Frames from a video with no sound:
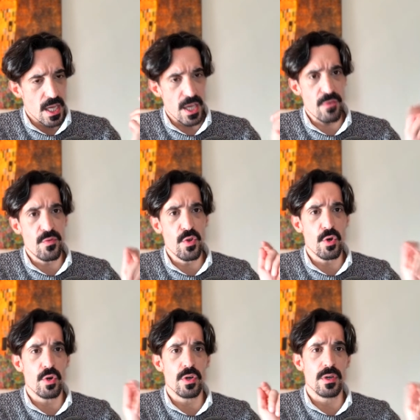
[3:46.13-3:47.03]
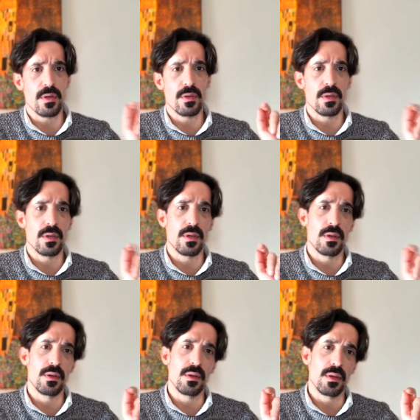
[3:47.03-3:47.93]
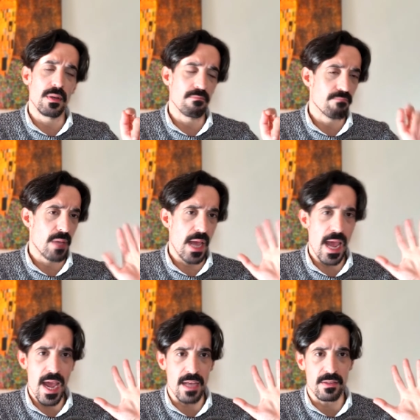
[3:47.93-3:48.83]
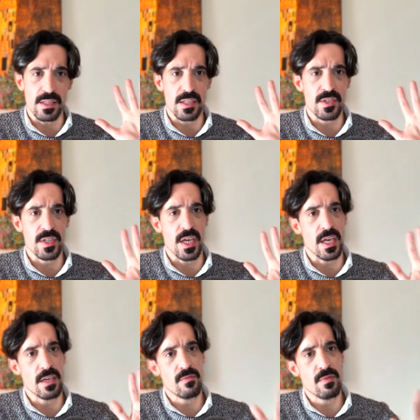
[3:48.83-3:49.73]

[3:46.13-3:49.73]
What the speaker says: if your hand, let's say,